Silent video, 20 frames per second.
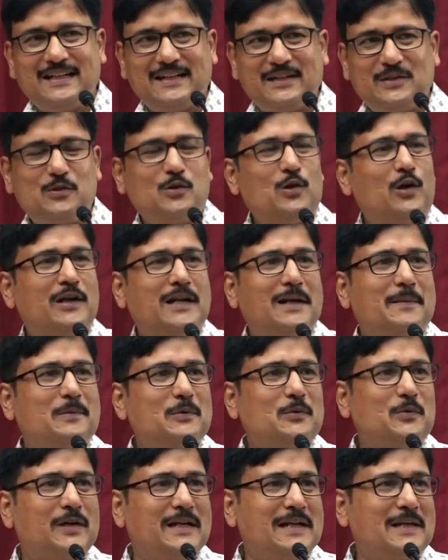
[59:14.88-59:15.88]
You don't have to
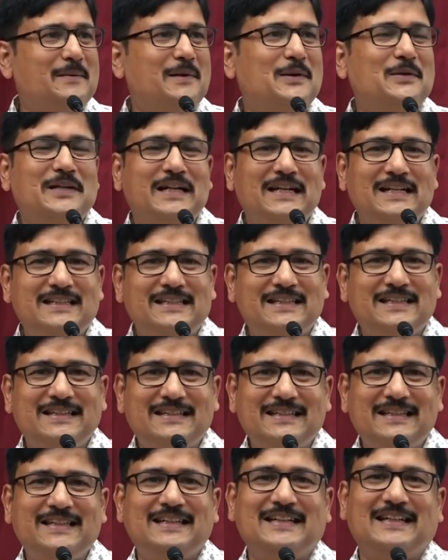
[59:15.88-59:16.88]
worry about
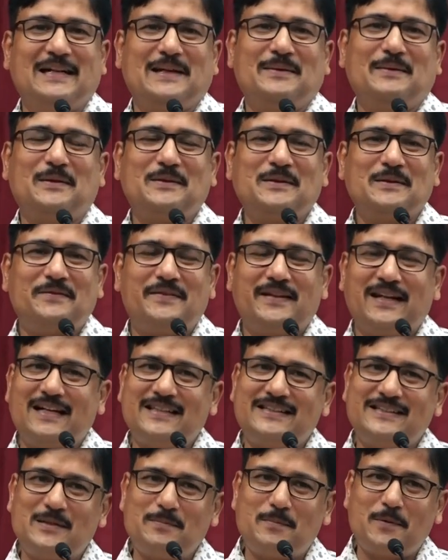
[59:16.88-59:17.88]
anything, about the
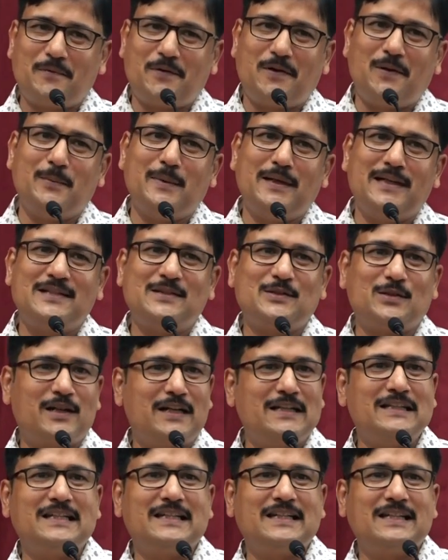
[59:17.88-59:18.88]
financial performance or
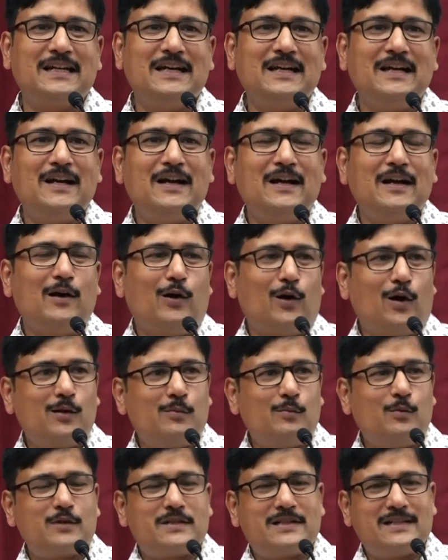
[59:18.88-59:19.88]
anything.
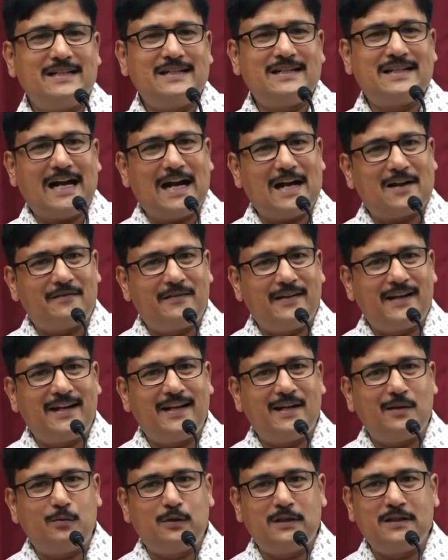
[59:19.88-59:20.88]
Almost entire
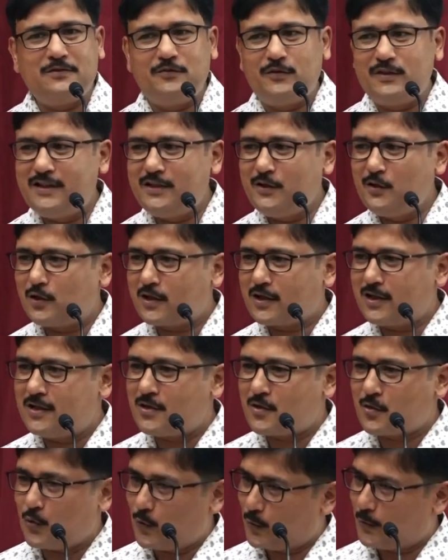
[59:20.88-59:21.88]
variable is within your
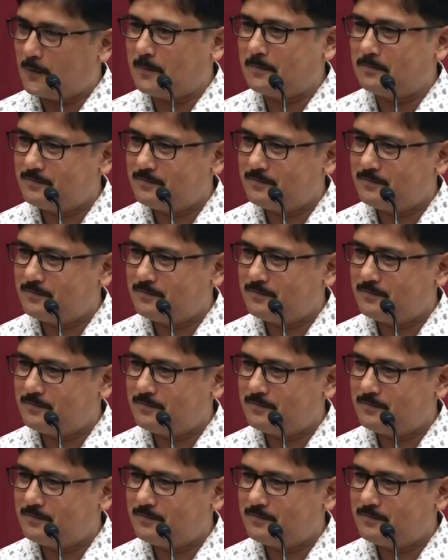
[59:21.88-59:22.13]
control.